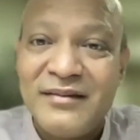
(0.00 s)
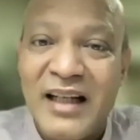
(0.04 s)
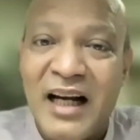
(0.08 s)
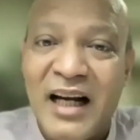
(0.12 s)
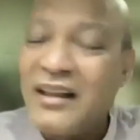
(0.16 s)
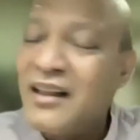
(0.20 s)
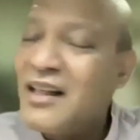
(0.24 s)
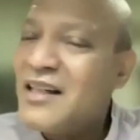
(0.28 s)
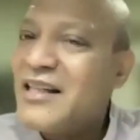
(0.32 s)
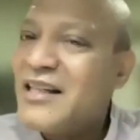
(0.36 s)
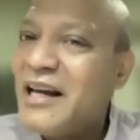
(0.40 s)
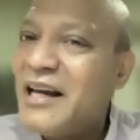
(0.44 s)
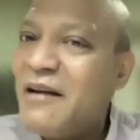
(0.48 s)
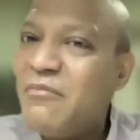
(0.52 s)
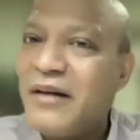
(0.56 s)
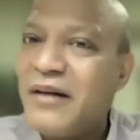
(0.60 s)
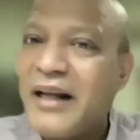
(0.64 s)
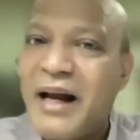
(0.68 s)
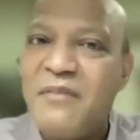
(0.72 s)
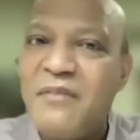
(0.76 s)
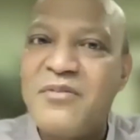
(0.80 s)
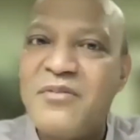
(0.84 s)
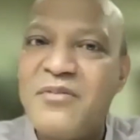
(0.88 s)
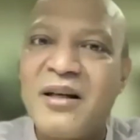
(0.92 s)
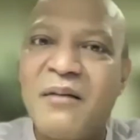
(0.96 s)
At the same
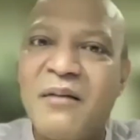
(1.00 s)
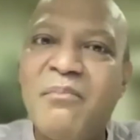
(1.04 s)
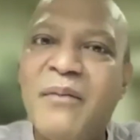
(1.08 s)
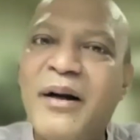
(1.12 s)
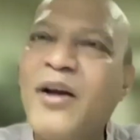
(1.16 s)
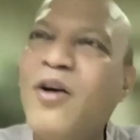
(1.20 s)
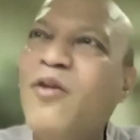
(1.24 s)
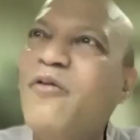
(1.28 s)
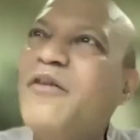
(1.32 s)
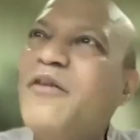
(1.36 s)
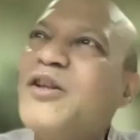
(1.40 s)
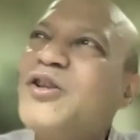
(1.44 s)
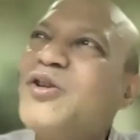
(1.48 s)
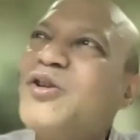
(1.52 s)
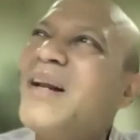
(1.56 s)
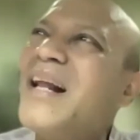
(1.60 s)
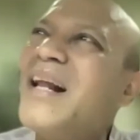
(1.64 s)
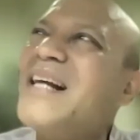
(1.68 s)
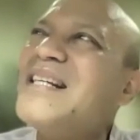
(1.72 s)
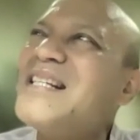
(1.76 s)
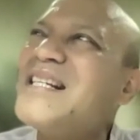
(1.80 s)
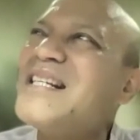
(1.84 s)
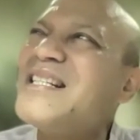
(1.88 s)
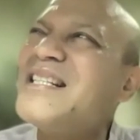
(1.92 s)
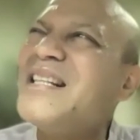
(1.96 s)
time, somebody who
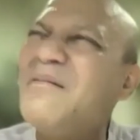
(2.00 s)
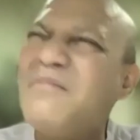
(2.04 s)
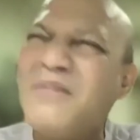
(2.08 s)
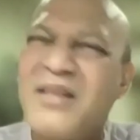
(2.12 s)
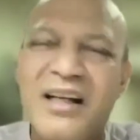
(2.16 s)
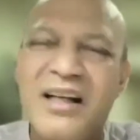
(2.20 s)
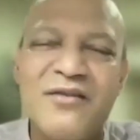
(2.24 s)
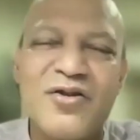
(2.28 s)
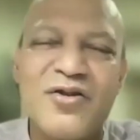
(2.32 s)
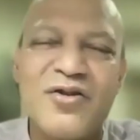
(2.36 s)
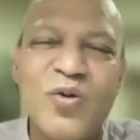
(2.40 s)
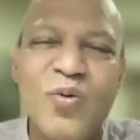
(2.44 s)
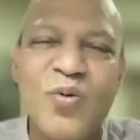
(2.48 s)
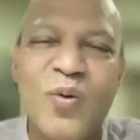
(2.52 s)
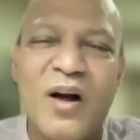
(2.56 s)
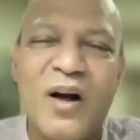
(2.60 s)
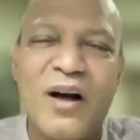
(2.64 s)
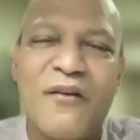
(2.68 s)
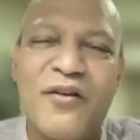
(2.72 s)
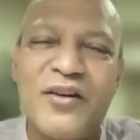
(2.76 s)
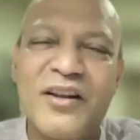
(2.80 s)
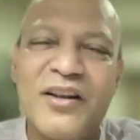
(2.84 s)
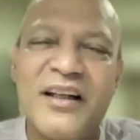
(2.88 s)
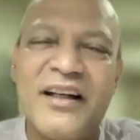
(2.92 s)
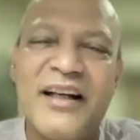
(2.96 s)
visualizes themselves to
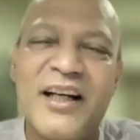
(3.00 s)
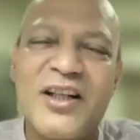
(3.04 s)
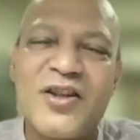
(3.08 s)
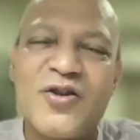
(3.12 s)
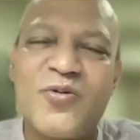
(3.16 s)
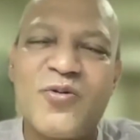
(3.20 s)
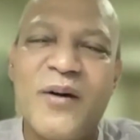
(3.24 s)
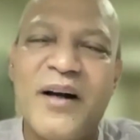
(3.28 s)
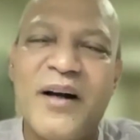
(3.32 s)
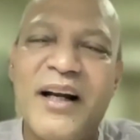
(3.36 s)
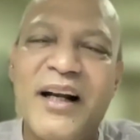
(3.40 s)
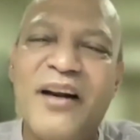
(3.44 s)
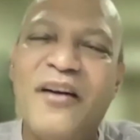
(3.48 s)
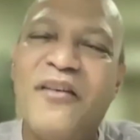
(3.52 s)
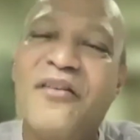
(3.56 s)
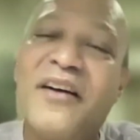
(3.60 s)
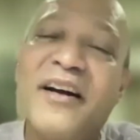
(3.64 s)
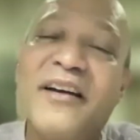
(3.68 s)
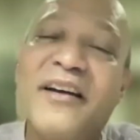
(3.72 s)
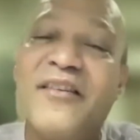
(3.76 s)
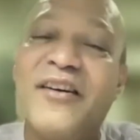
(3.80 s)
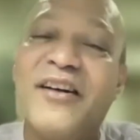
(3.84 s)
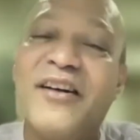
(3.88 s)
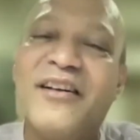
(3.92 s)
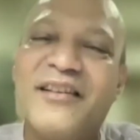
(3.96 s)
work for the next
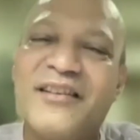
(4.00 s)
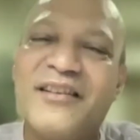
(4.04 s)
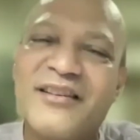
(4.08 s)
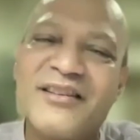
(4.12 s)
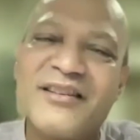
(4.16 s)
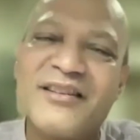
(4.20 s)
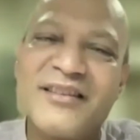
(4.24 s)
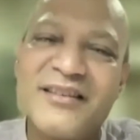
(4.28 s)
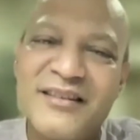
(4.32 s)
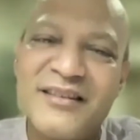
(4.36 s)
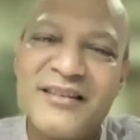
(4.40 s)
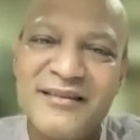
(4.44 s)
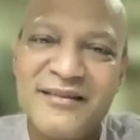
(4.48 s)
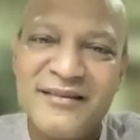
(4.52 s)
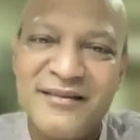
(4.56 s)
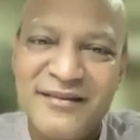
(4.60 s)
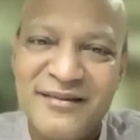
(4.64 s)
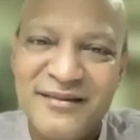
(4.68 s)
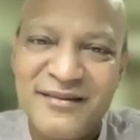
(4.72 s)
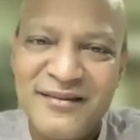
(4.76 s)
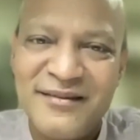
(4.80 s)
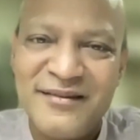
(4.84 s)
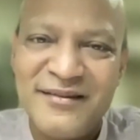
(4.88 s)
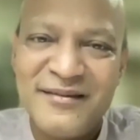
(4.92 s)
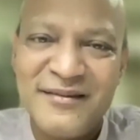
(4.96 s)
25 years
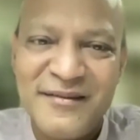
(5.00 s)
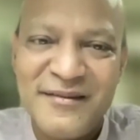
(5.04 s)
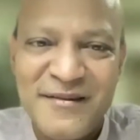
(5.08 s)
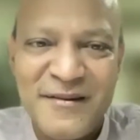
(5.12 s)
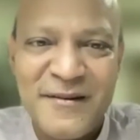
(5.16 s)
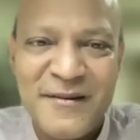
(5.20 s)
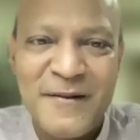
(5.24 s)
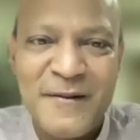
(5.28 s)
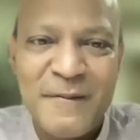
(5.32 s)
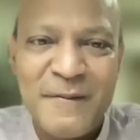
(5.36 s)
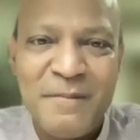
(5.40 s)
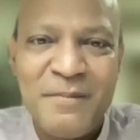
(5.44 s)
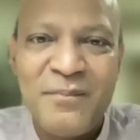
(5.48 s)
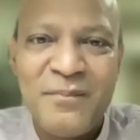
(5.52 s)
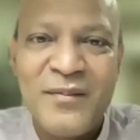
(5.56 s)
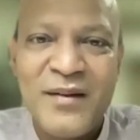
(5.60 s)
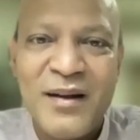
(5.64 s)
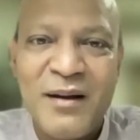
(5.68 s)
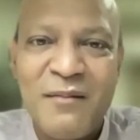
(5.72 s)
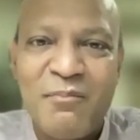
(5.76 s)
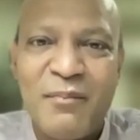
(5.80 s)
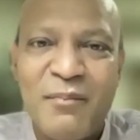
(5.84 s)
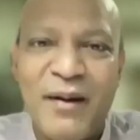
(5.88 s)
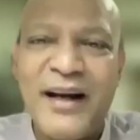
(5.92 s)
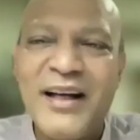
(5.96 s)

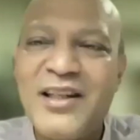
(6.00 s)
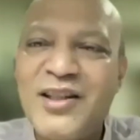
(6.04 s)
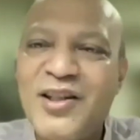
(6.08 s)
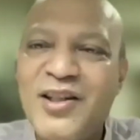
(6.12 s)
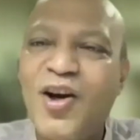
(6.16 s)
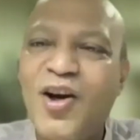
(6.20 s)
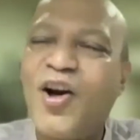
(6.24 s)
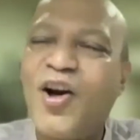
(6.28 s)
might say,